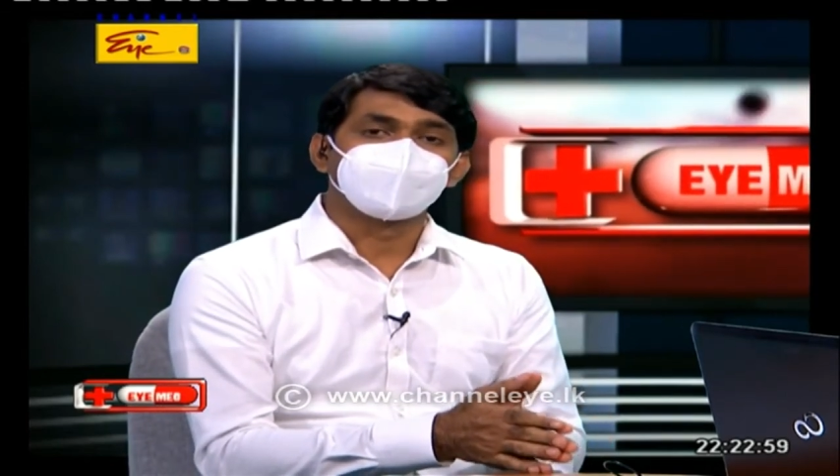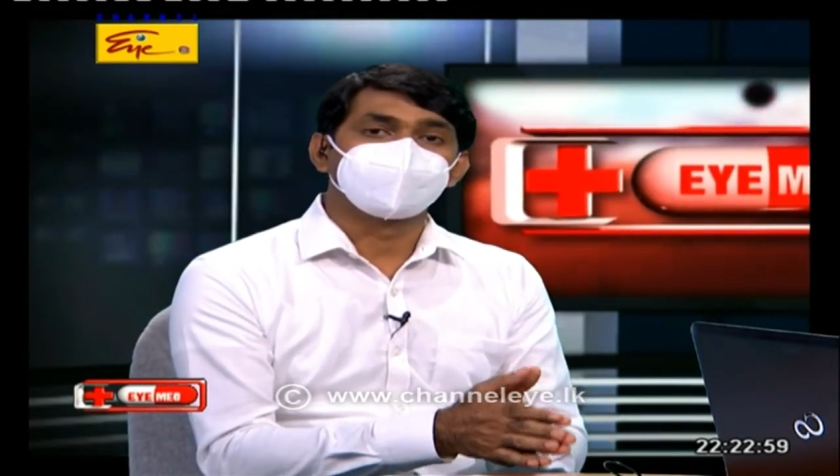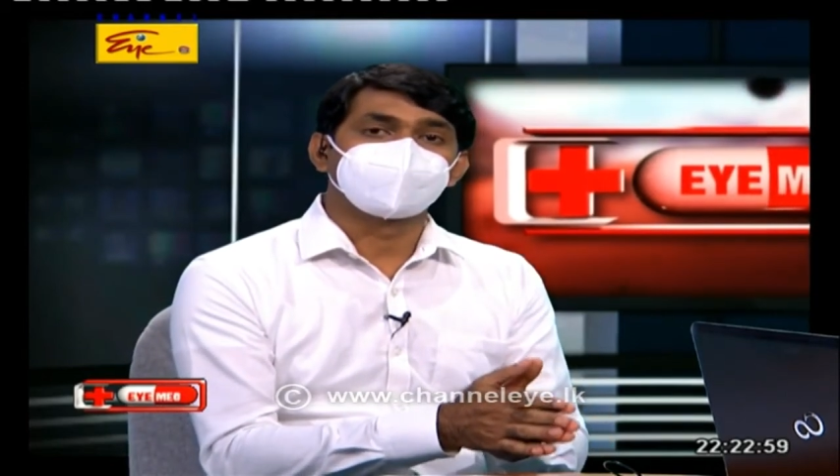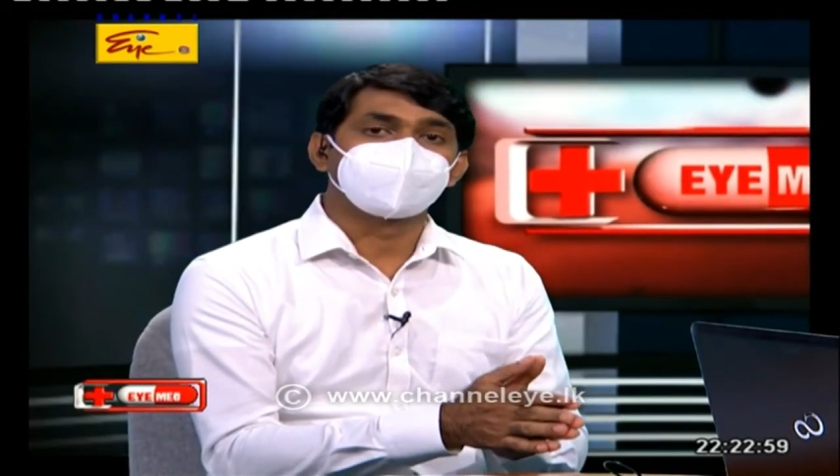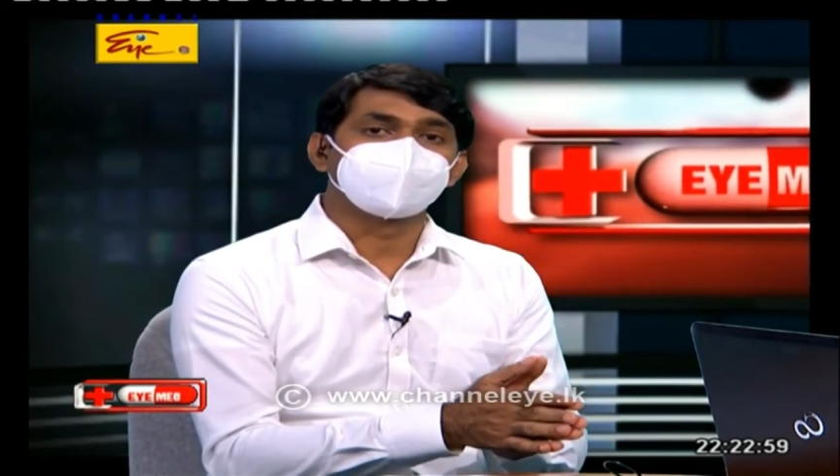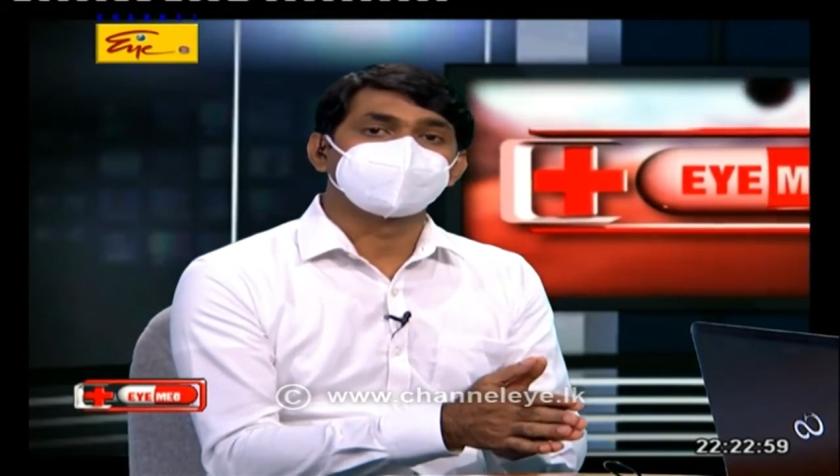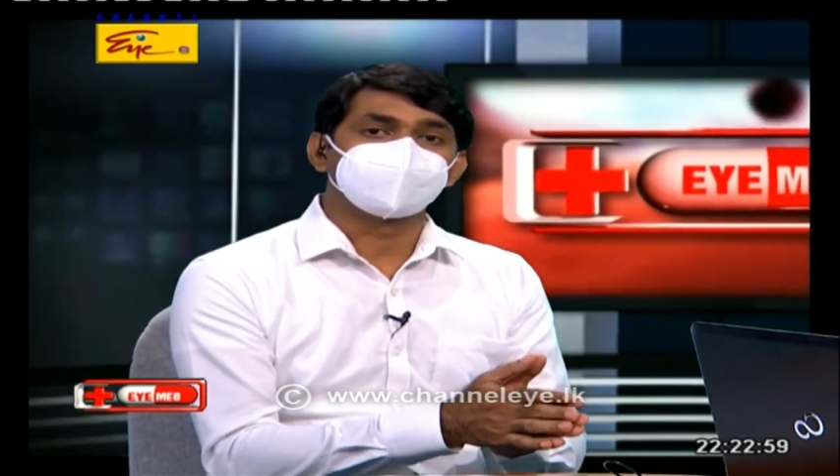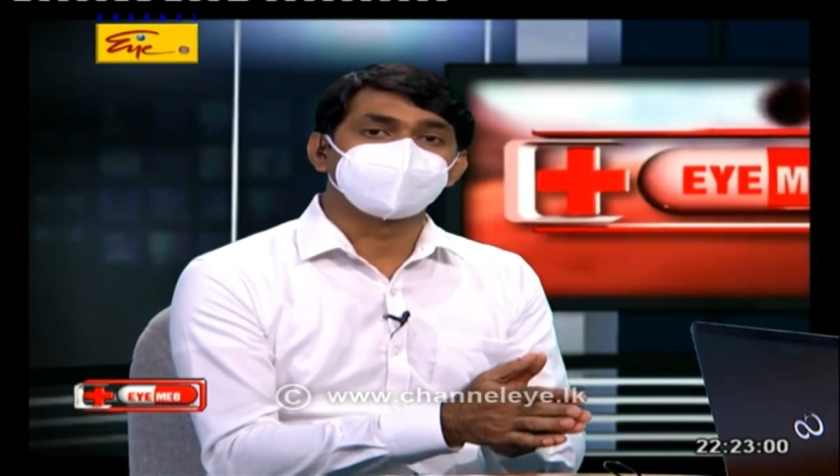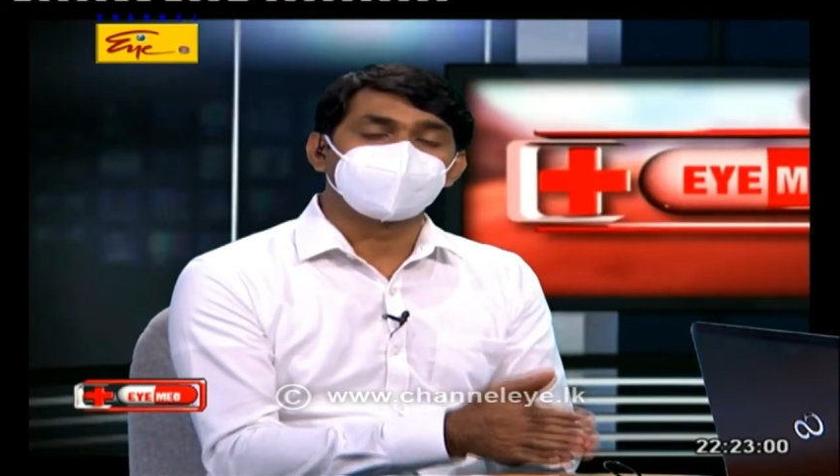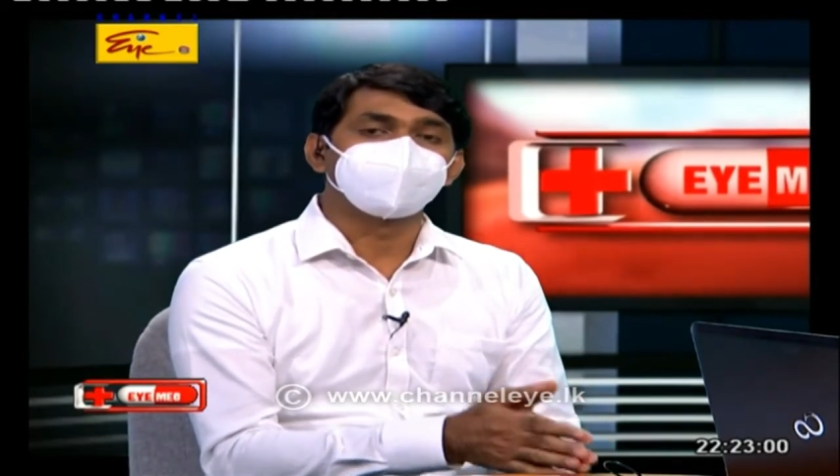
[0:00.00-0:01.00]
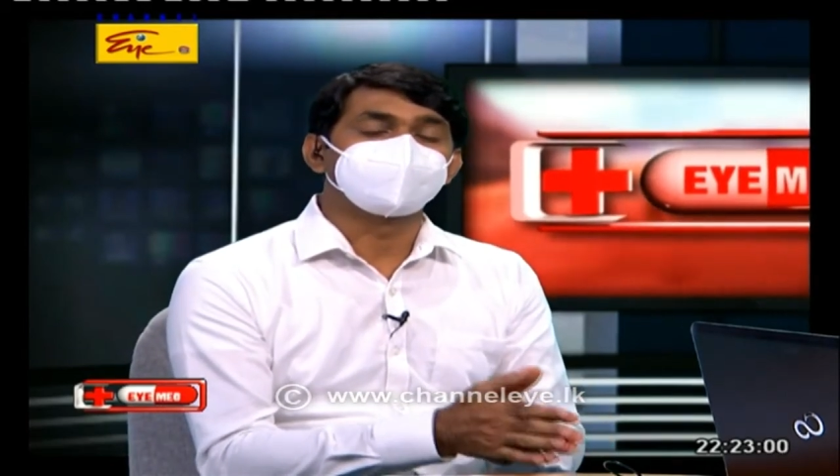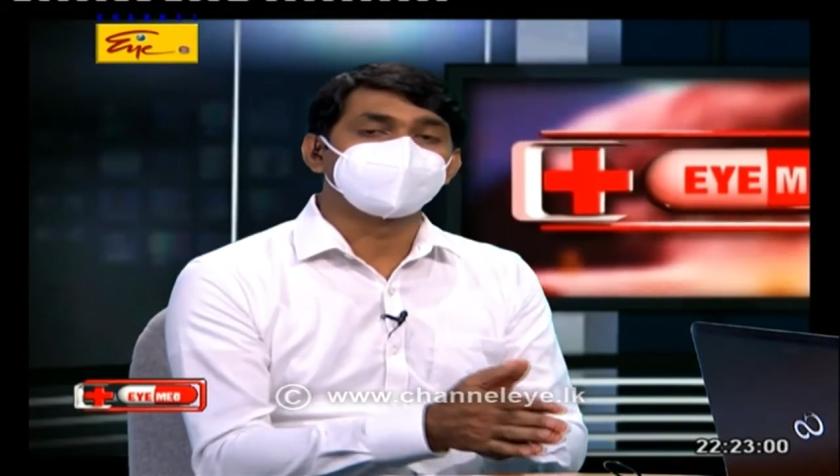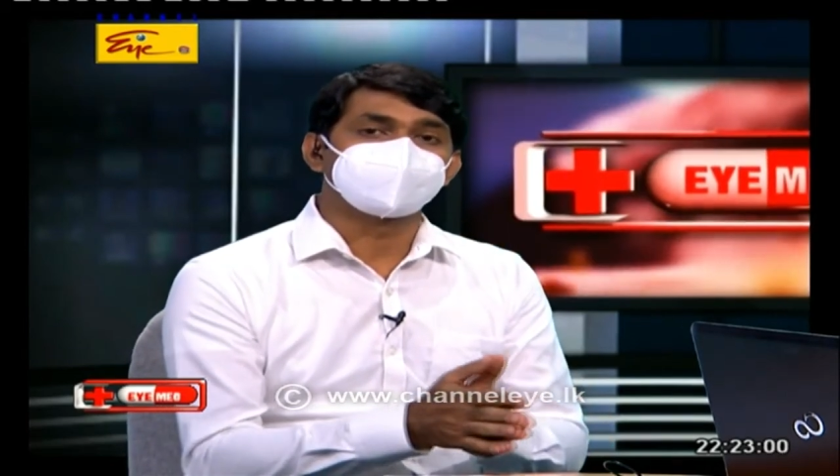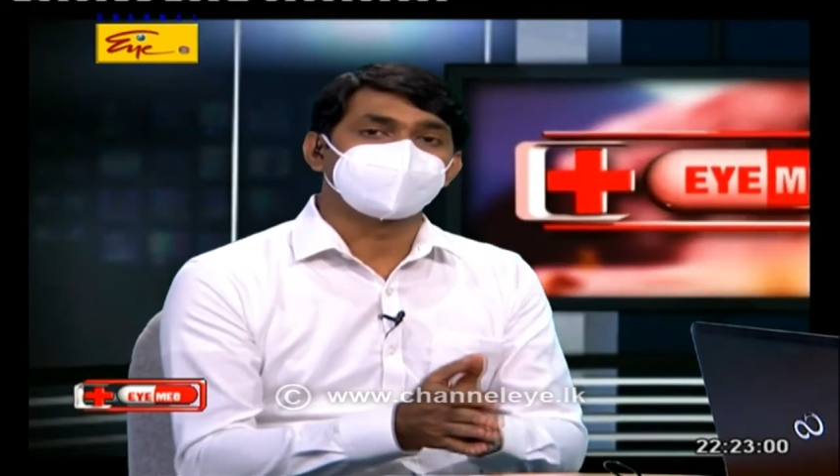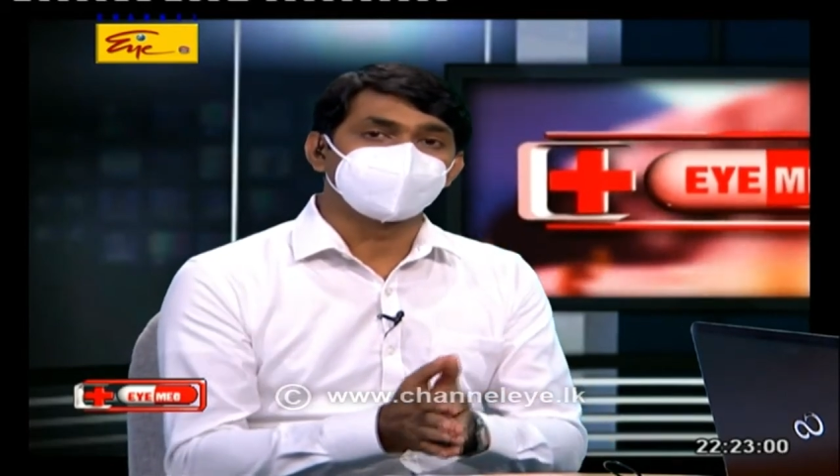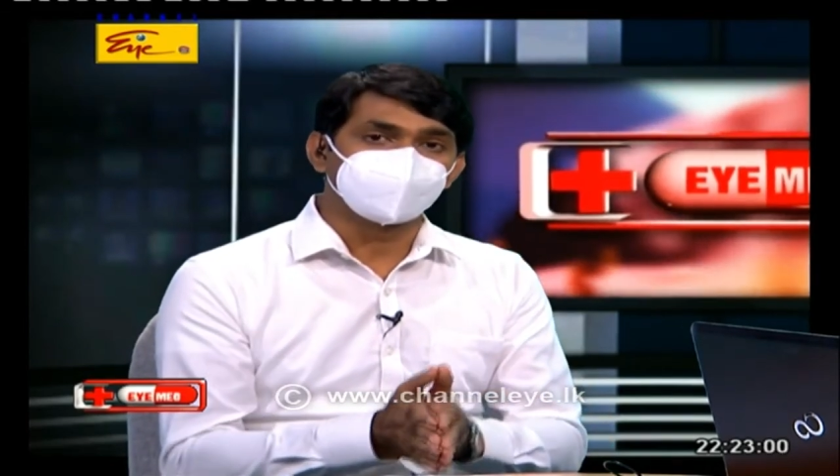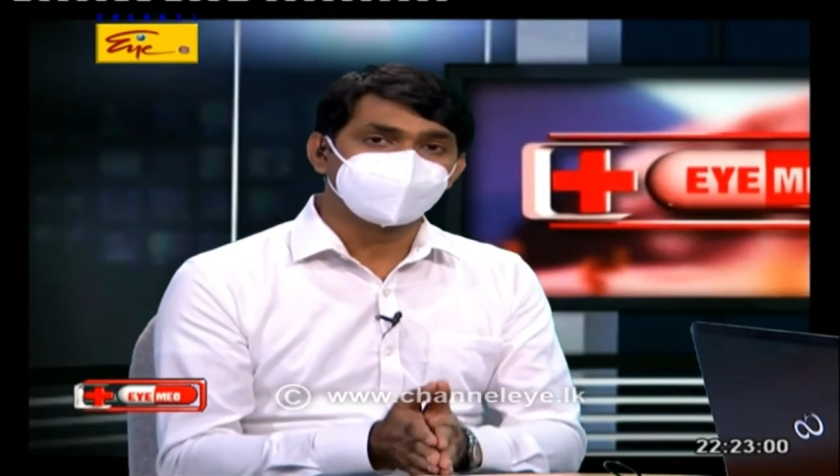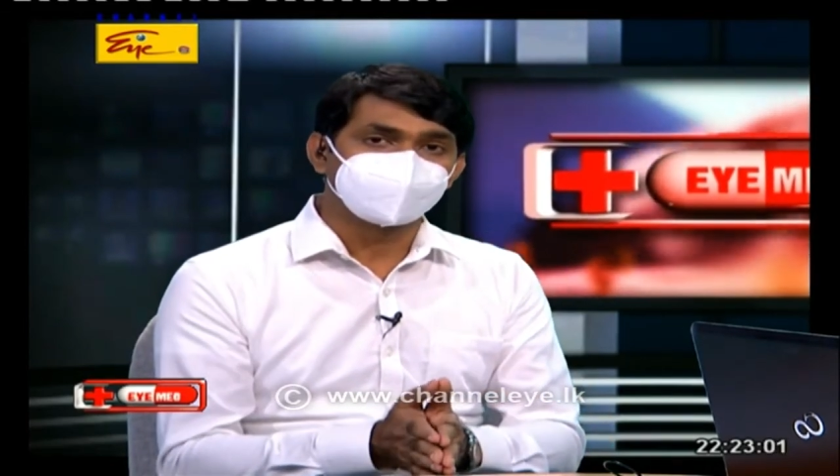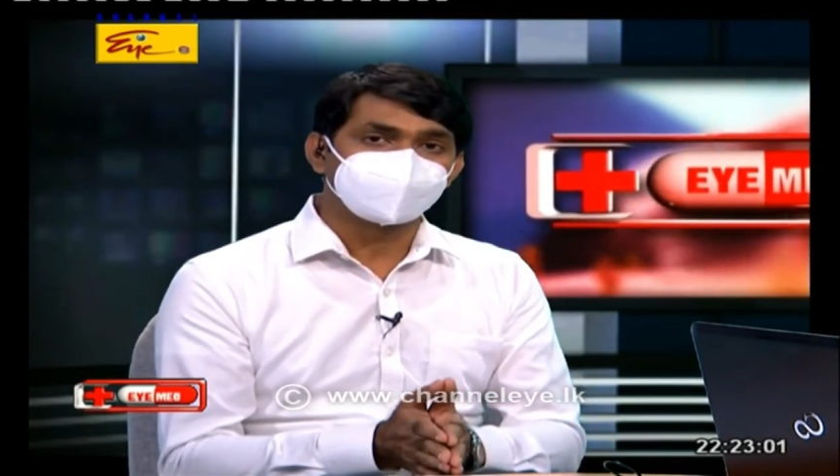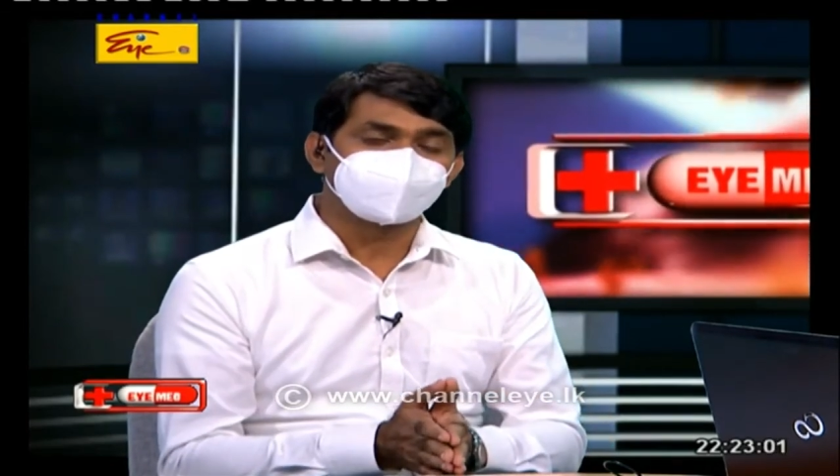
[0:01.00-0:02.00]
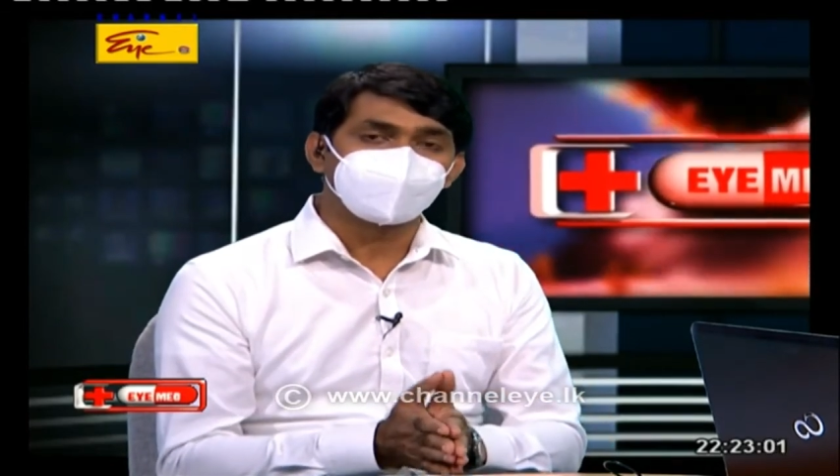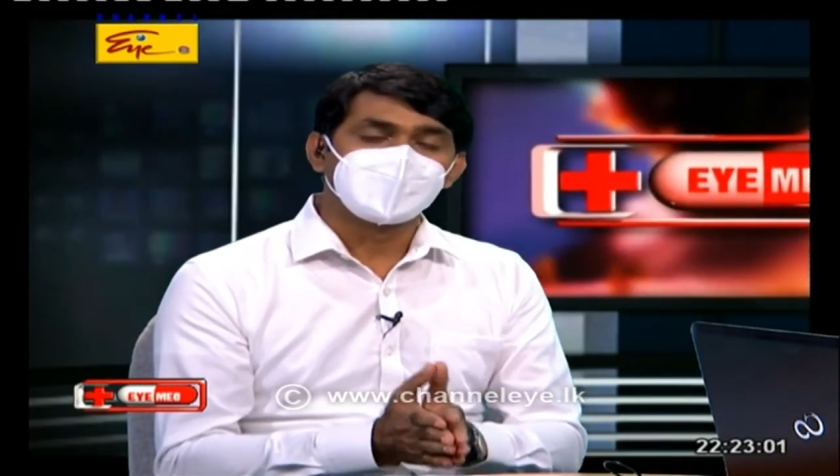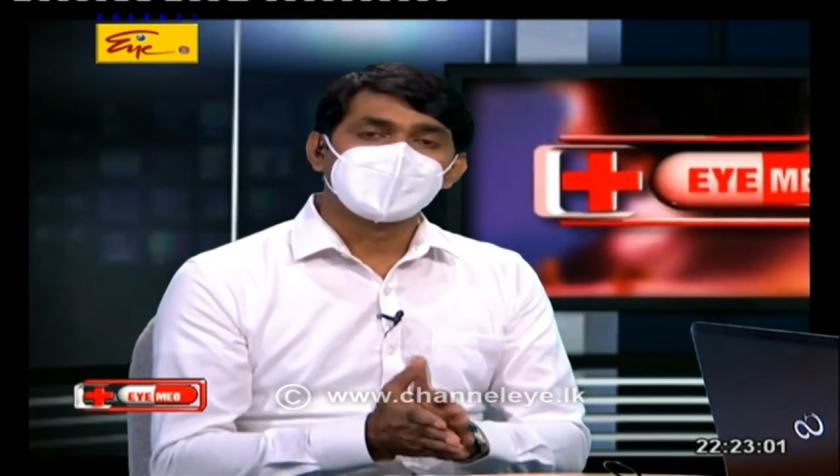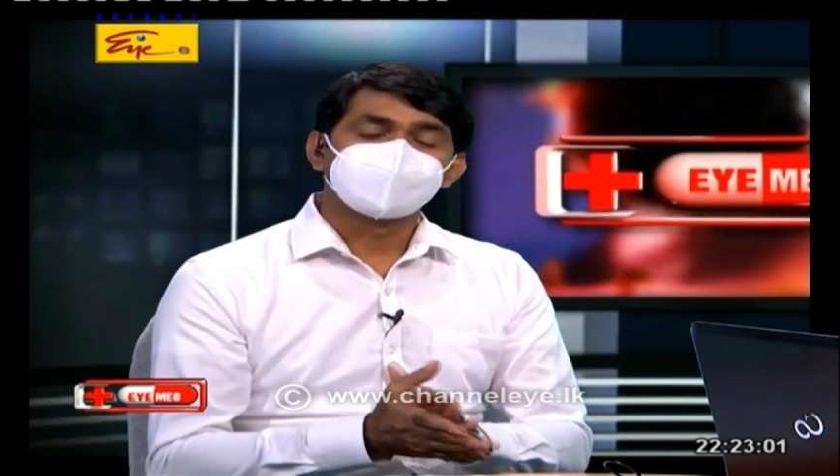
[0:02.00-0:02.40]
with regards to diabetes and obesity.